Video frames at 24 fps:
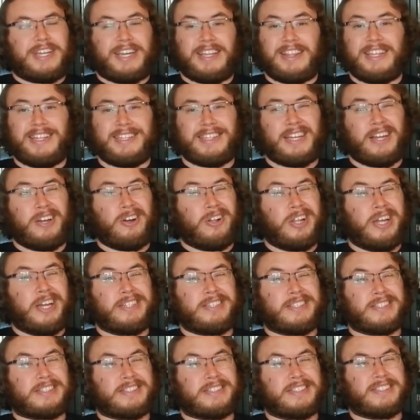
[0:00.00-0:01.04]
I think they all
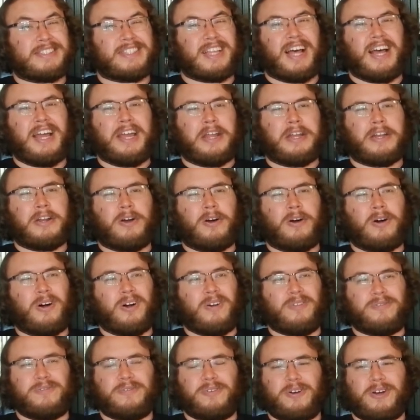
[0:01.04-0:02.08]
had to sign
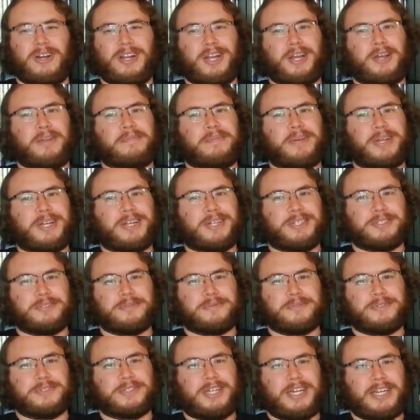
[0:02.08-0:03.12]
off on it because
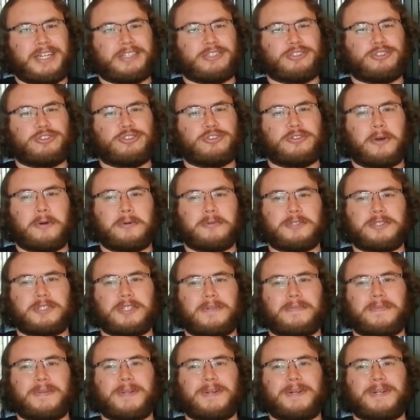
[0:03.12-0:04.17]
it was, like, so
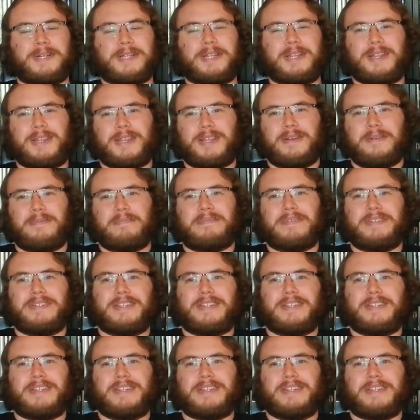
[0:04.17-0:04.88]
similar to them.